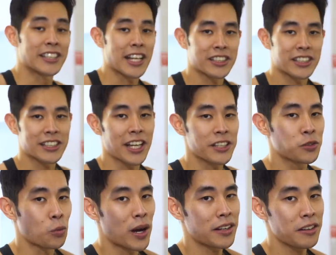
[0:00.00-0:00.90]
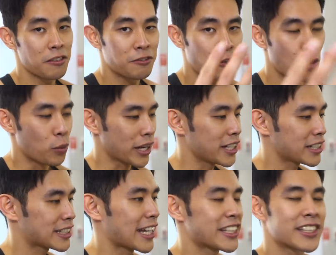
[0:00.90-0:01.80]
Exercise 1, 4 working
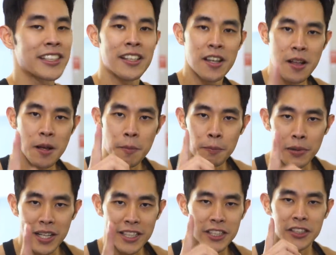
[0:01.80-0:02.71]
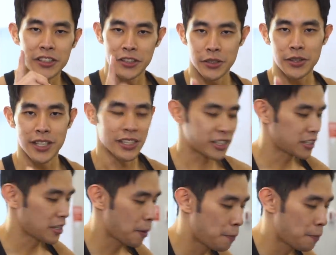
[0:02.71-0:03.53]
sets. Please do this.